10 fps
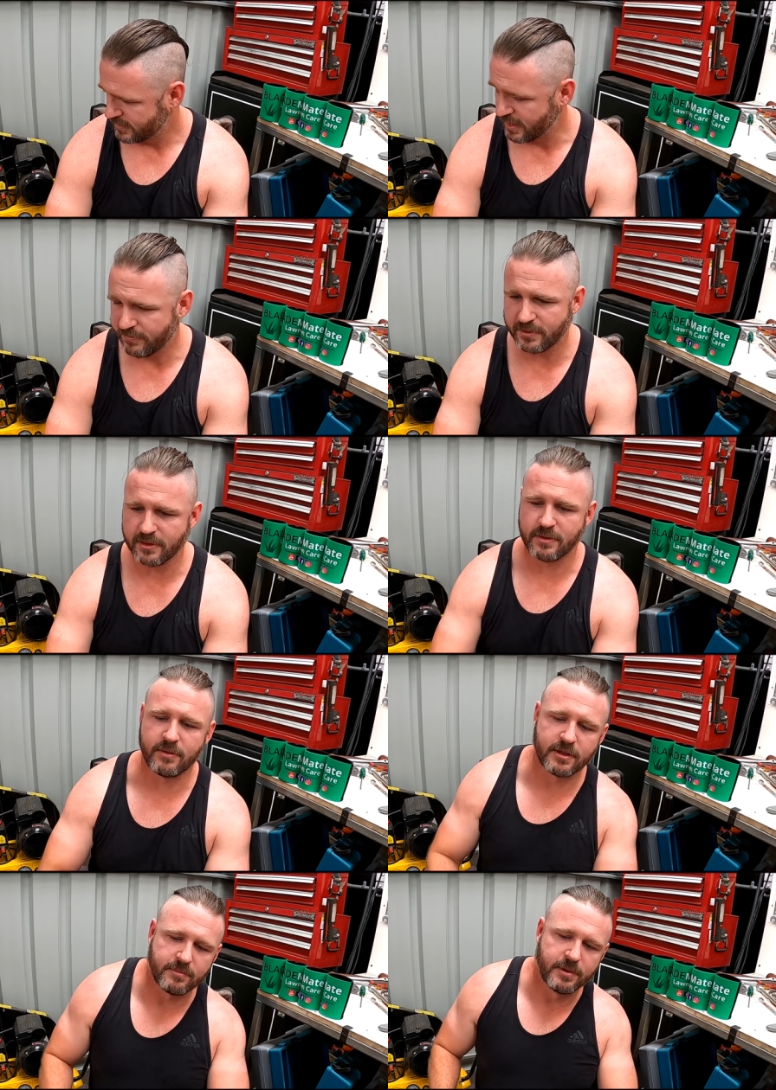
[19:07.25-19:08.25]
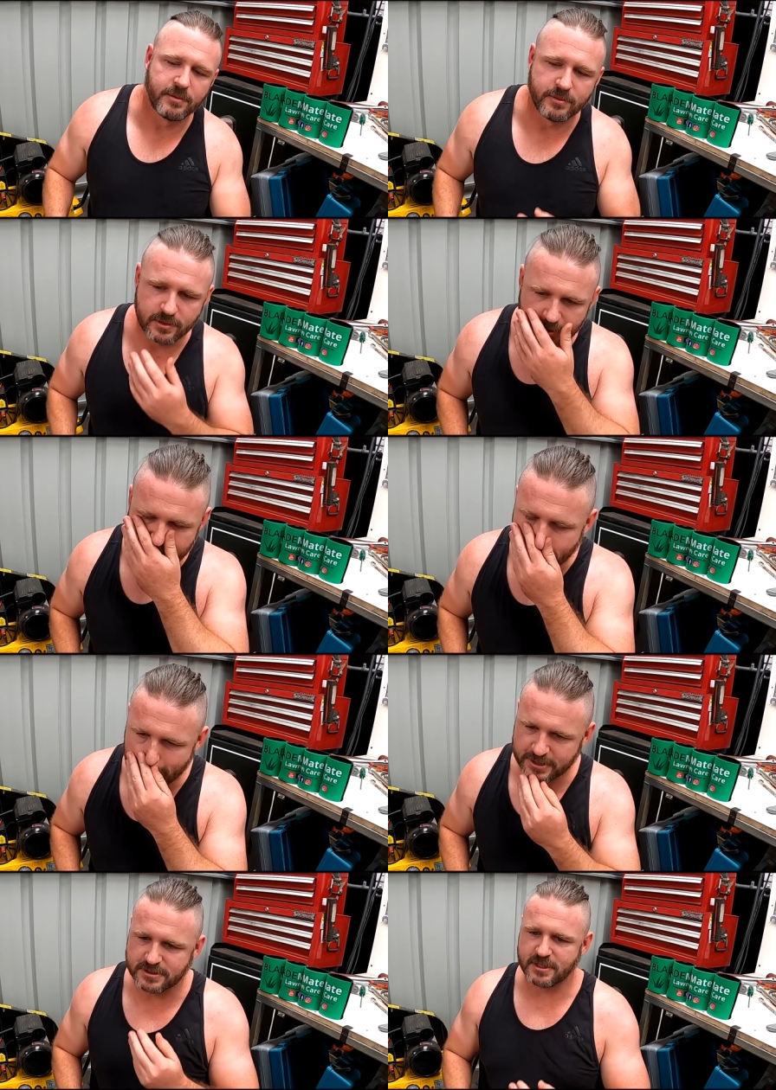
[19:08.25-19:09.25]
definitely one of the people in the
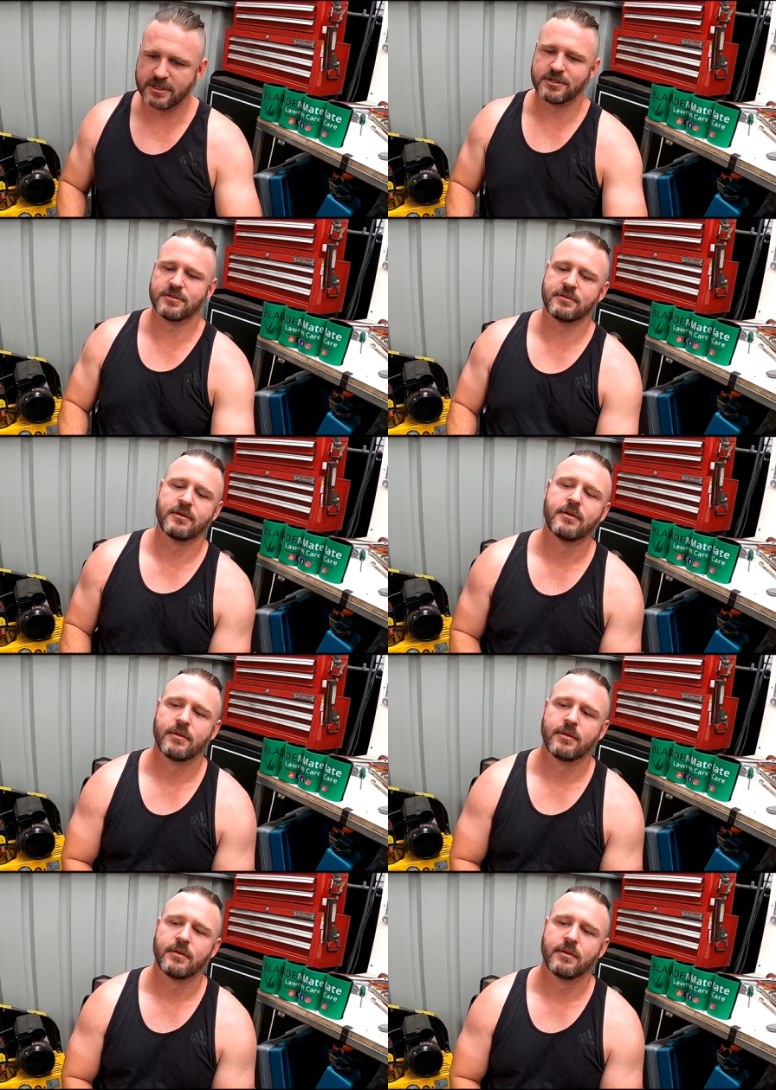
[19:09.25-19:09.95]
comments section,